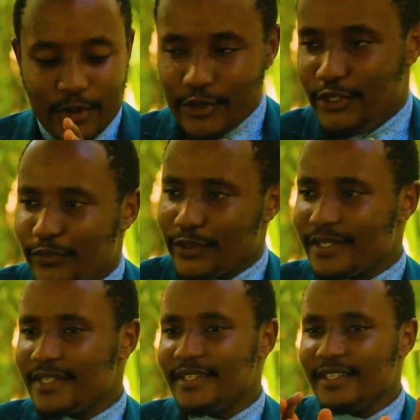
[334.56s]
audio
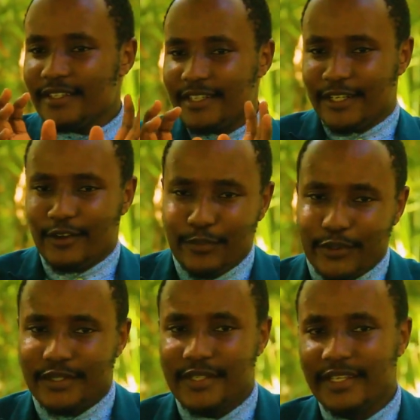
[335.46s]
processing, signal
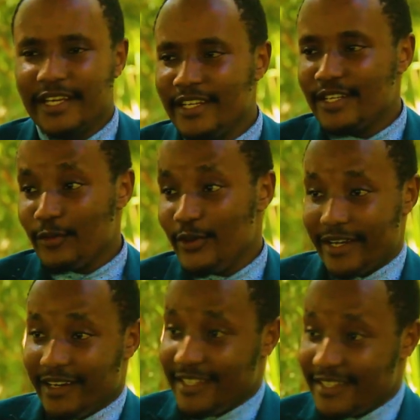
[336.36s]
processing, and we
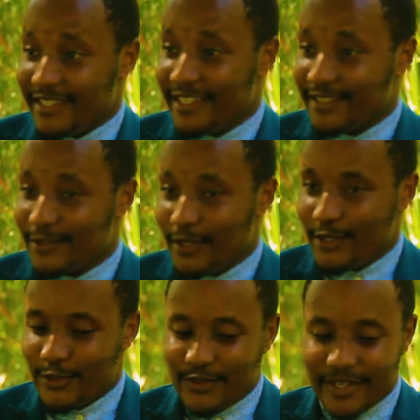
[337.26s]
are really seeing
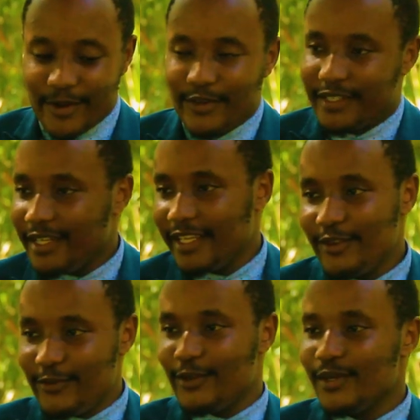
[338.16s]
solutions around it. Like
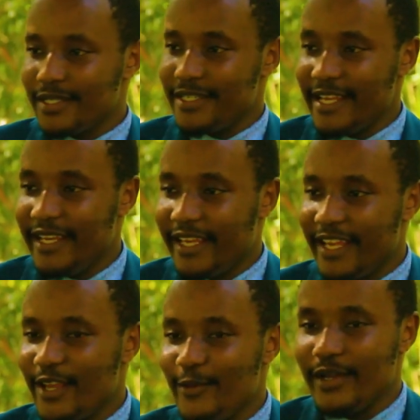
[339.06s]
if you look at here in
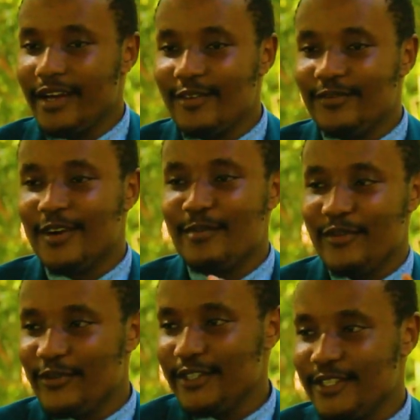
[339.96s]
Kenya, we have
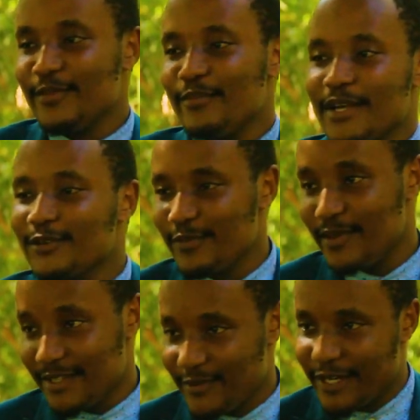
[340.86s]
My Voice is My Password
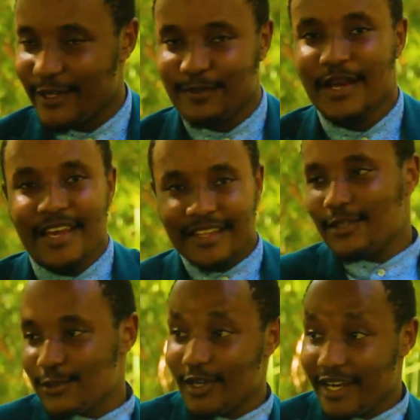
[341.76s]
by Safari.com.
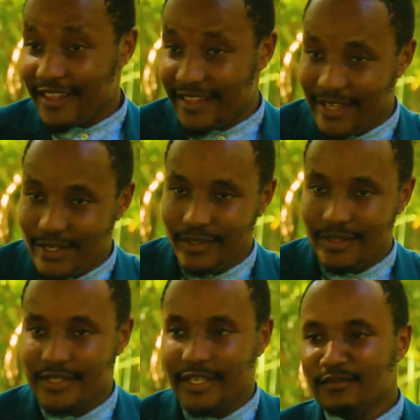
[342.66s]
That's also another area
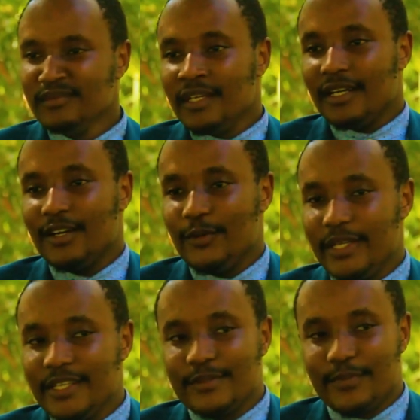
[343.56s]
that
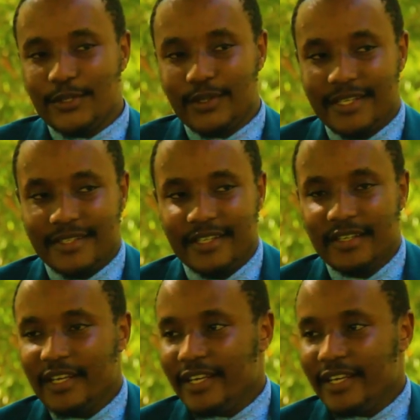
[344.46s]
we can specialize in.